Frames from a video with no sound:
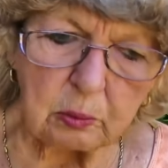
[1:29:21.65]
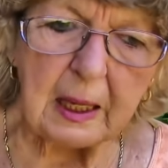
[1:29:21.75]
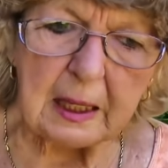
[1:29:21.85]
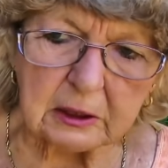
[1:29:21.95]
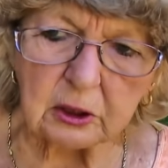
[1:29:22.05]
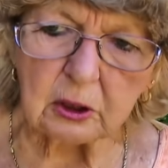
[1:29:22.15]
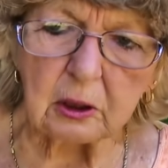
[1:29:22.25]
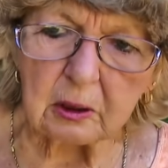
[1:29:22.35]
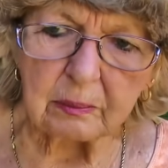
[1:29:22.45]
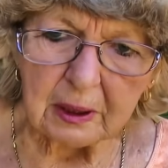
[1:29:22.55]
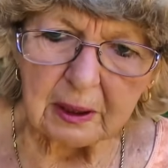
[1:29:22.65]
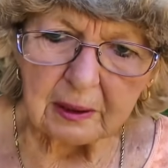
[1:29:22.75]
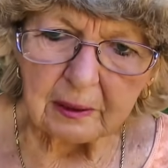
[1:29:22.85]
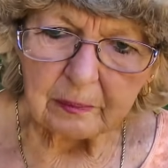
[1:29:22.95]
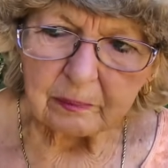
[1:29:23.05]
you make some.
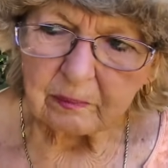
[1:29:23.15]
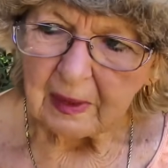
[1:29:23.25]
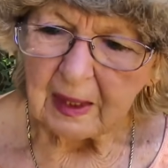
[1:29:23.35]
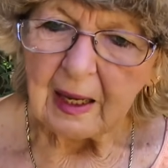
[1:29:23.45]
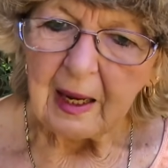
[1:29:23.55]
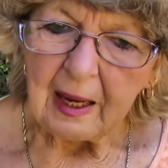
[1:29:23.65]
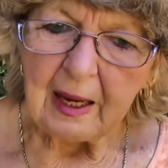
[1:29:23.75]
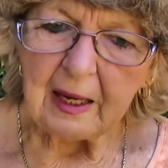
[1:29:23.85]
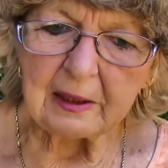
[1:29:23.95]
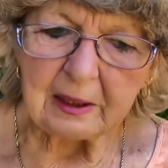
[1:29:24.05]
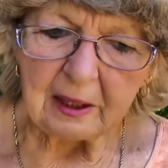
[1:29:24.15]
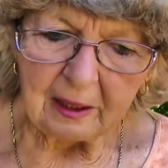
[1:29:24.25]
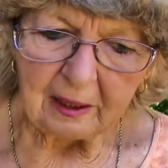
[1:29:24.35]
And